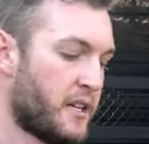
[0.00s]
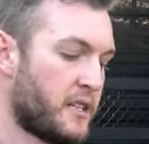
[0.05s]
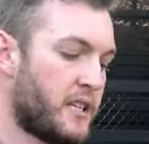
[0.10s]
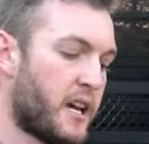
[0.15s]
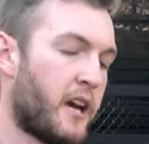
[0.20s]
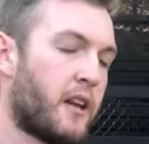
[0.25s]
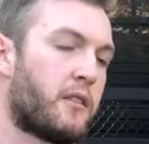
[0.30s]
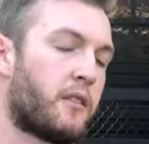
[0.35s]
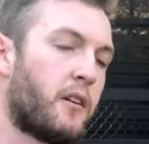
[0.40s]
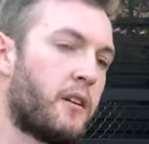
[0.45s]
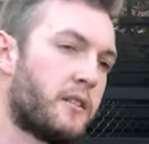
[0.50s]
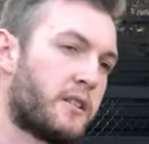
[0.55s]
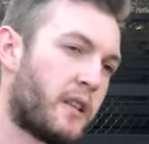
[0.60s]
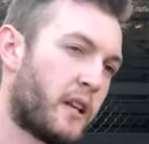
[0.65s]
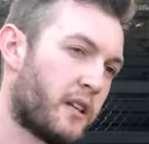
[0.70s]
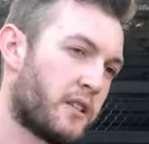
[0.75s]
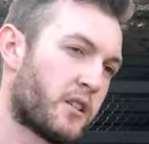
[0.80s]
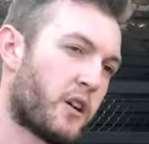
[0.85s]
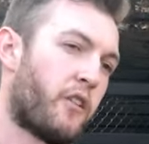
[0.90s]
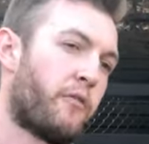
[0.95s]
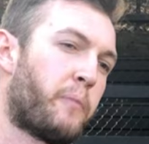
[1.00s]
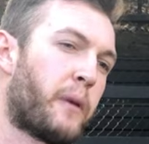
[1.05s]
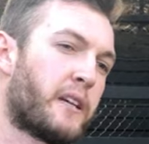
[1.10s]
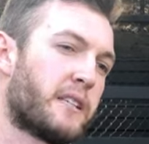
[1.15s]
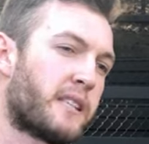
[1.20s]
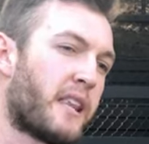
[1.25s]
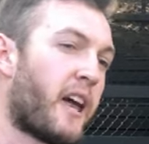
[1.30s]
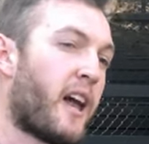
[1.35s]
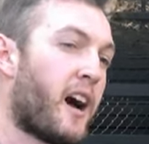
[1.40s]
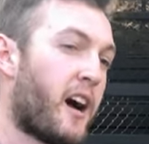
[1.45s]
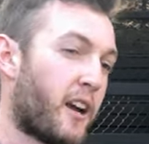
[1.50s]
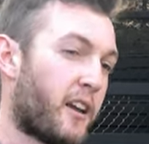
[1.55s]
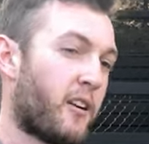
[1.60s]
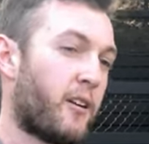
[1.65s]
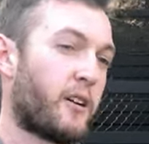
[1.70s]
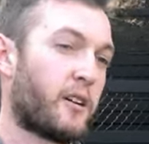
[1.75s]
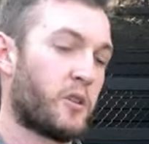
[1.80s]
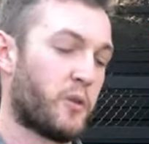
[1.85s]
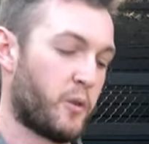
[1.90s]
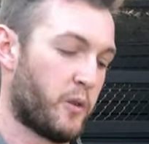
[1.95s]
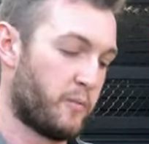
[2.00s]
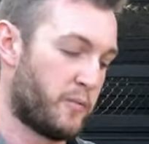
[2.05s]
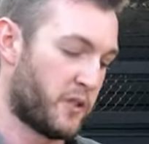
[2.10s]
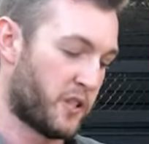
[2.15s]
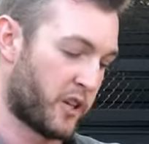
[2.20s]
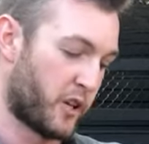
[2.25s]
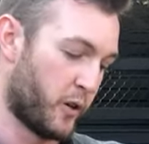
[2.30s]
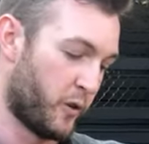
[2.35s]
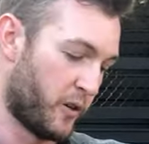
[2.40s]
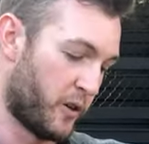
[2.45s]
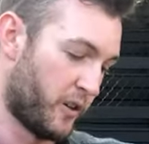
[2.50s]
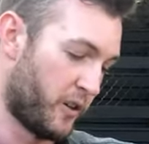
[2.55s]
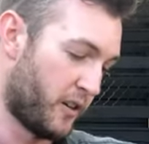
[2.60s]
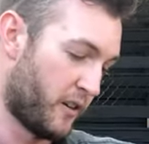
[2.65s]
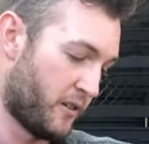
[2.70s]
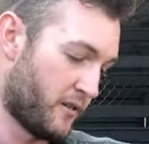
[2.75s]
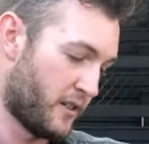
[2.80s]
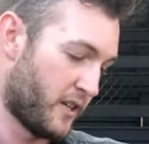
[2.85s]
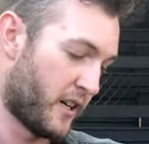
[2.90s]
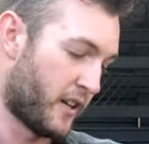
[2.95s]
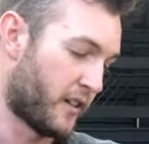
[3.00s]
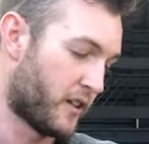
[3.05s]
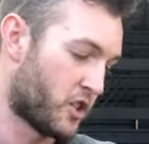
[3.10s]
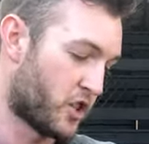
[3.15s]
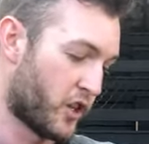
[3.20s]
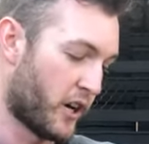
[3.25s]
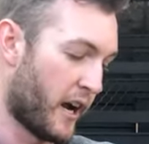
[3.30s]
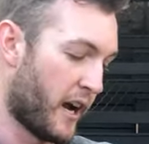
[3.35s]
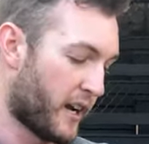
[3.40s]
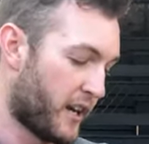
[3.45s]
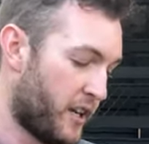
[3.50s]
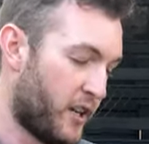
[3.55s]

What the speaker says: Take those things off because they are going to obscure you down the track.